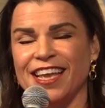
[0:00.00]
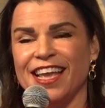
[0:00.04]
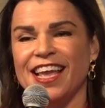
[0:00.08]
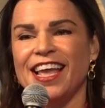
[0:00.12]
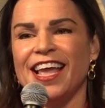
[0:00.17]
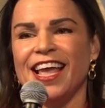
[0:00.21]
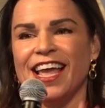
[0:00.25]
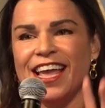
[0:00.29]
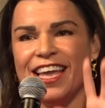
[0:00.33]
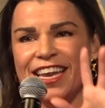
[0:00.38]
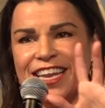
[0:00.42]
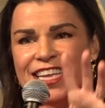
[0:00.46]

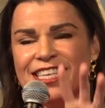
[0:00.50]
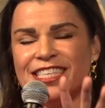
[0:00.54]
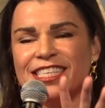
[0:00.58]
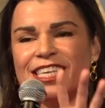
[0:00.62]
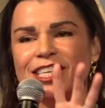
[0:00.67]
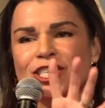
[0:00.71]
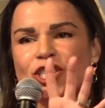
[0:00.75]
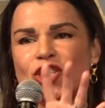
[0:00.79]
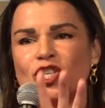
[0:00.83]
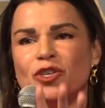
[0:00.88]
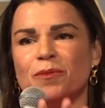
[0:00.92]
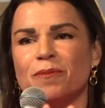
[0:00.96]
And he said,
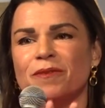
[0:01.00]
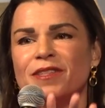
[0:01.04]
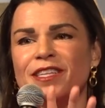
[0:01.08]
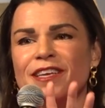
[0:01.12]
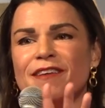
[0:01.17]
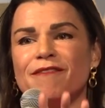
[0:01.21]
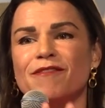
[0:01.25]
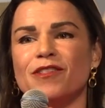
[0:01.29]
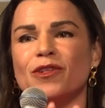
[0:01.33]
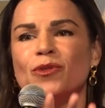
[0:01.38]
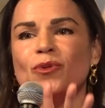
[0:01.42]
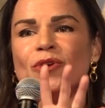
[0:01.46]
do you believe
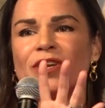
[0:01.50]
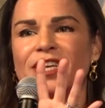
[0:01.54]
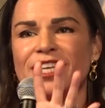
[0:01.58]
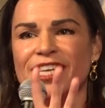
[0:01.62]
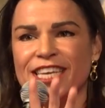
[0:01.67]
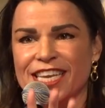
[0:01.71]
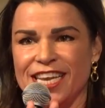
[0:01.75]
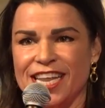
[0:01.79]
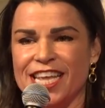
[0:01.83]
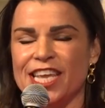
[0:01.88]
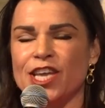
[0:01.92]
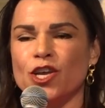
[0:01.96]
the Lord could
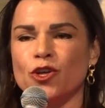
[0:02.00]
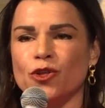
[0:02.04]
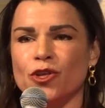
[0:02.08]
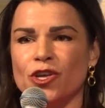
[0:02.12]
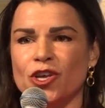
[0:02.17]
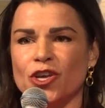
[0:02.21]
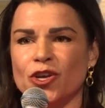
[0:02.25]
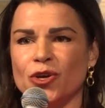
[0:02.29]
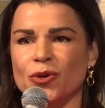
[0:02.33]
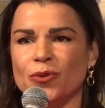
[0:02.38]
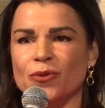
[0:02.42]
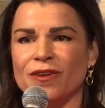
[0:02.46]
heal
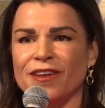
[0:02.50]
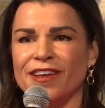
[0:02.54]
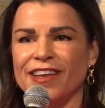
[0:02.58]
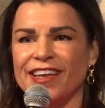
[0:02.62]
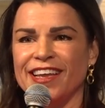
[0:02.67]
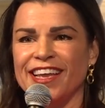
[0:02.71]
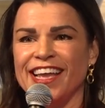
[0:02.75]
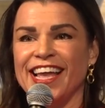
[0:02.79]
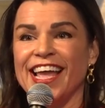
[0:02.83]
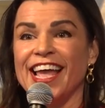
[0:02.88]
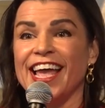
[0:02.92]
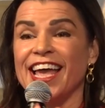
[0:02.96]
you?
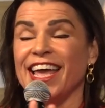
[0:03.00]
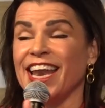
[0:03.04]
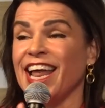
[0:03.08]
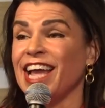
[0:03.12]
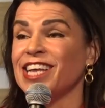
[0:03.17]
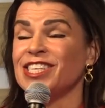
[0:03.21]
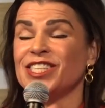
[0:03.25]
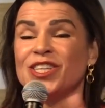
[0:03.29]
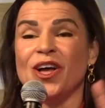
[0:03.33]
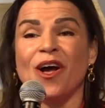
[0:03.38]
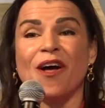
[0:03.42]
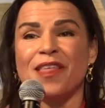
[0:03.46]
And I
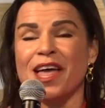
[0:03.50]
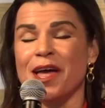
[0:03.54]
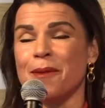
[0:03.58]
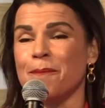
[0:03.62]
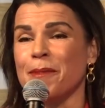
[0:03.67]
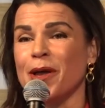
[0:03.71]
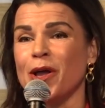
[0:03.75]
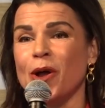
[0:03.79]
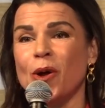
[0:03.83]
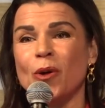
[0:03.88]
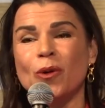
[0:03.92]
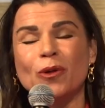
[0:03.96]
saw that my
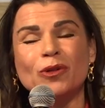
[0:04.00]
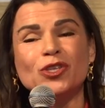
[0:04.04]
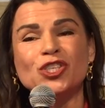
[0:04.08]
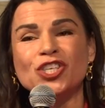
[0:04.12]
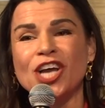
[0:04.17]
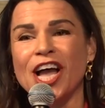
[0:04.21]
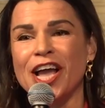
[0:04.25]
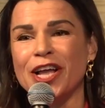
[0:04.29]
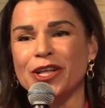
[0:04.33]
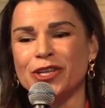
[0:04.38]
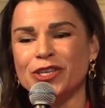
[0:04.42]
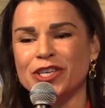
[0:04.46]
whole
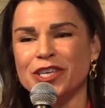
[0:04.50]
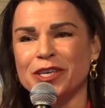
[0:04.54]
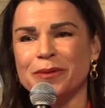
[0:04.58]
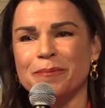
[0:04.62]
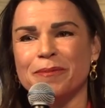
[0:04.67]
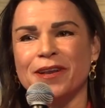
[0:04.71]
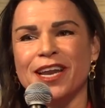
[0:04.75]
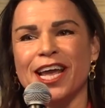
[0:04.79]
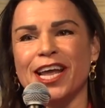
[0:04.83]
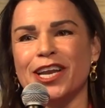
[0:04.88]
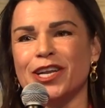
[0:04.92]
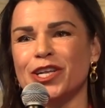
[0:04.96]
childhood, but
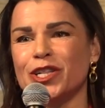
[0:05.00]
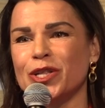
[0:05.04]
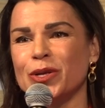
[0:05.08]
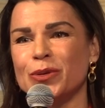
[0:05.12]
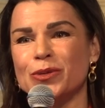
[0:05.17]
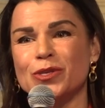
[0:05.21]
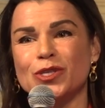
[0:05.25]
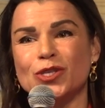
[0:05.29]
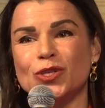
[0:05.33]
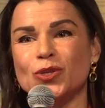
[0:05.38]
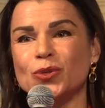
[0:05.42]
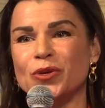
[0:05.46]
I had closed
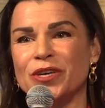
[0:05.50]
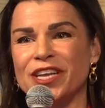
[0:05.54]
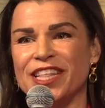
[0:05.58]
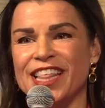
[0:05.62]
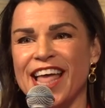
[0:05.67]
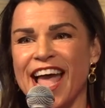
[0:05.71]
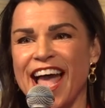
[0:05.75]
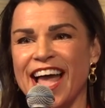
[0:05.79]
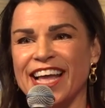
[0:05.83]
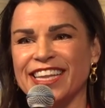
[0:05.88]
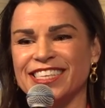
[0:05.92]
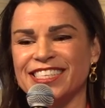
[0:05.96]
the door to
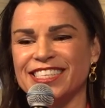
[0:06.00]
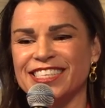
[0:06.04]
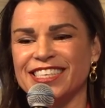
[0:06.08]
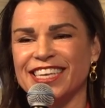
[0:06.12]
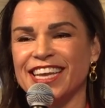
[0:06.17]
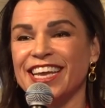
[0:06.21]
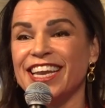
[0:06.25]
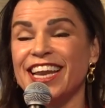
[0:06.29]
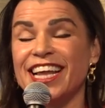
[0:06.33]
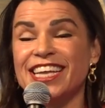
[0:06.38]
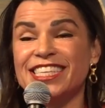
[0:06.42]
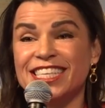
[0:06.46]
that.
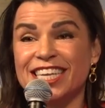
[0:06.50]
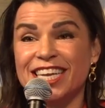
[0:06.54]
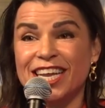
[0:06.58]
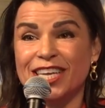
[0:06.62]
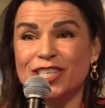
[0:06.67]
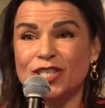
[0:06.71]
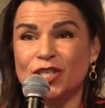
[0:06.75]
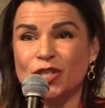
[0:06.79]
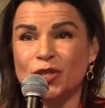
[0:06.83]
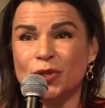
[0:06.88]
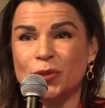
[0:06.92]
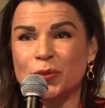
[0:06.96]
And I said, I
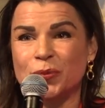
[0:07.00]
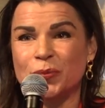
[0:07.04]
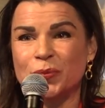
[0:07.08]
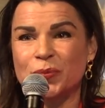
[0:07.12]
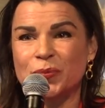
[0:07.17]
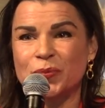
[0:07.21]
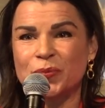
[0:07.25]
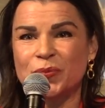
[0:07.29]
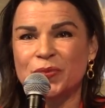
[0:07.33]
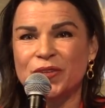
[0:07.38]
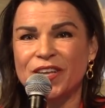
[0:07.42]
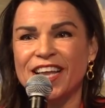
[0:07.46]
do.
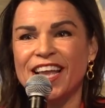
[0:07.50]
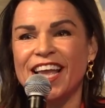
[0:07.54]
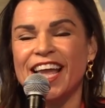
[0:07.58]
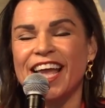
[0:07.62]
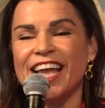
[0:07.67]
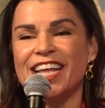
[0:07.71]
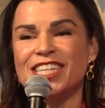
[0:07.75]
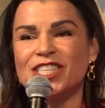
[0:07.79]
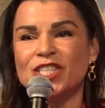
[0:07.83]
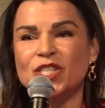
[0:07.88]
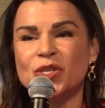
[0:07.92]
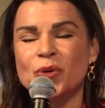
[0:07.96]

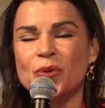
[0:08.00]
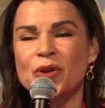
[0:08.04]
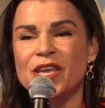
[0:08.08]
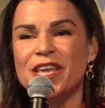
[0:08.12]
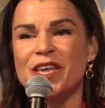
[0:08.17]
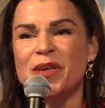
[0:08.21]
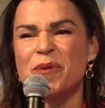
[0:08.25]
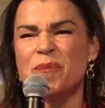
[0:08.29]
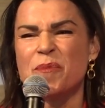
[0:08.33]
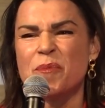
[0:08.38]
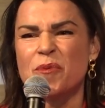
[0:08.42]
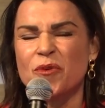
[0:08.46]
And so he
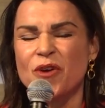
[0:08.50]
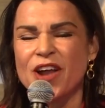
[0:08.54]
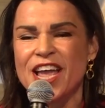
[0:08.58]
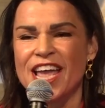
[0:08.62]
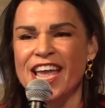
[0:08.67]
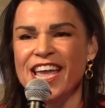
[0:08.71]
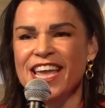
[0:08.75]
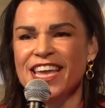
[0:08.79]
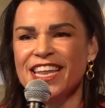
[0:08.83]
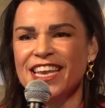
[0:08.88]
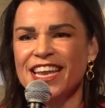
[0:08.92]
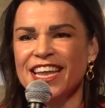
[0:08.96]

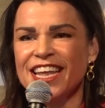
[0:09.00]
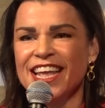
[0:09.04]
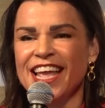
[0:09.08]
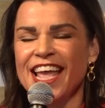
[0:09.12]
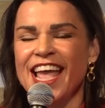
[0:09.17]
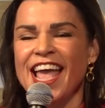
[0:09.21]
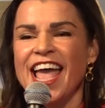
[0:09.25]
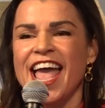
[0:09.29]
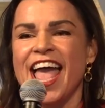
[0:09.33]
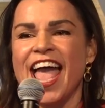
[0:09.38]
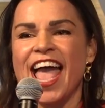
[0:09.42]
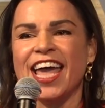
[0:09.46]
prayed,
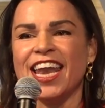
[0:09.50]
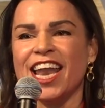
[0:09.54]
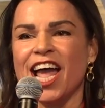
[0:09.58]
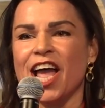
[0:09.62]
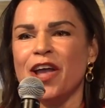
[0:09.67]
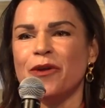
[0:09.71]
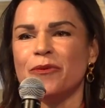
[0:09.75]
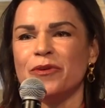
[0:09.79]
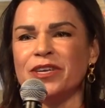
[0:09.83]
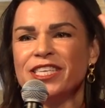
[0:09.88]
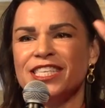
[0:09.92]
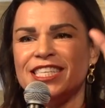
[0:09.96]
and I
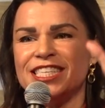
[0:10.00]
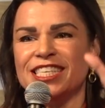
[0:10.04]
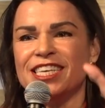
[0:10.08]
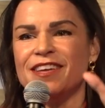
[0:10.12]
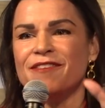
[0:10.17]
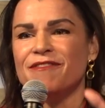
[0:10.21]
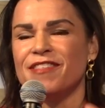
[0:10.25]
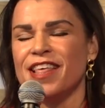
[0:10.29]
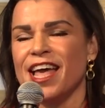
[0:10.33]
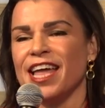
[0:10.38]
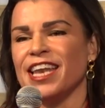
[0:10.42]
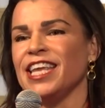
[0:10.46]
received
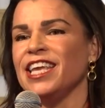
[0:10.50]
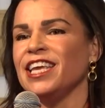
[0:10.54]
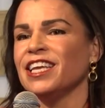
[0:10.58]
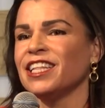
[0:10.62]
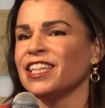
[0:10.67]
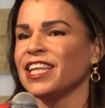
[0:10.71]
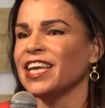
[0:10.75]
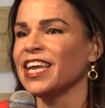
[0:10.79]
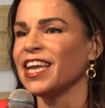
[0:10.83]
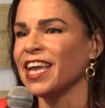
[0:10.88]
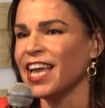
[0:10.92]
that healing.